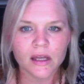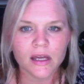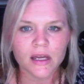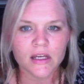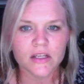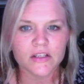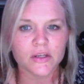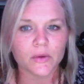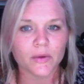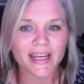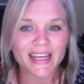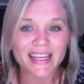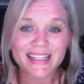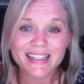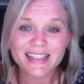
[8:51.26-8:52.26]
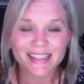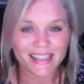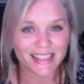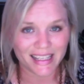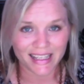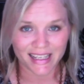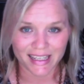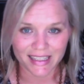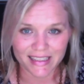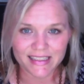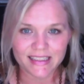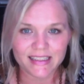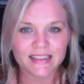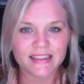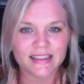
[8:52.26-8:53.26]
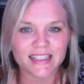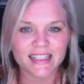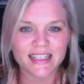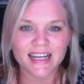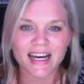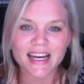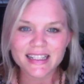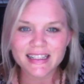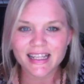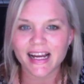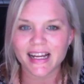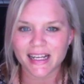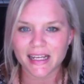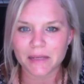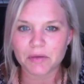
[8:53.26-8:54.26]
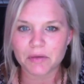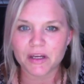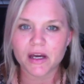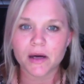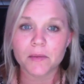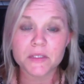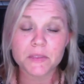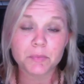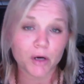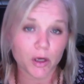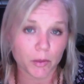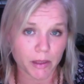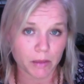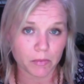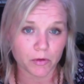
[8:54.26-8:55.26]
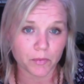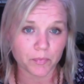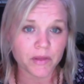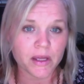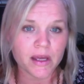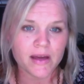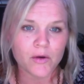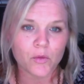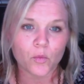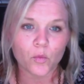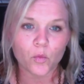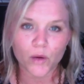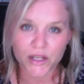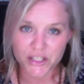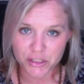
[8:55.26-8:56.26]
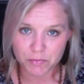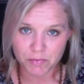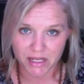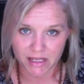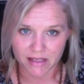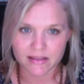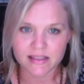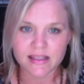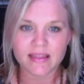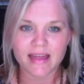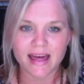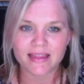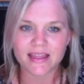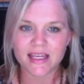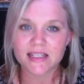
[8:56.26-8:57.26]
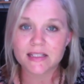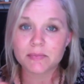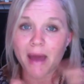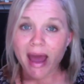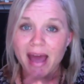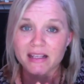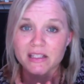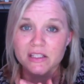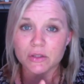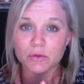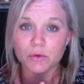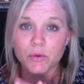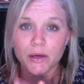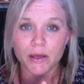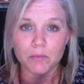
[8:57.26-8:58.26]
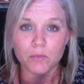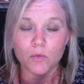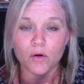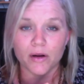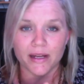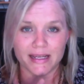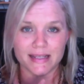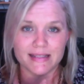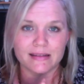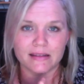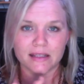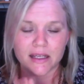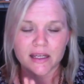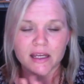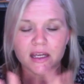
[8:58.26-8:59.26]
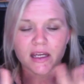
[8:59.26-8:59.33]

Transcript: So in leaky gut, the gut lining becomes permeable, which means that things pass through it more easily.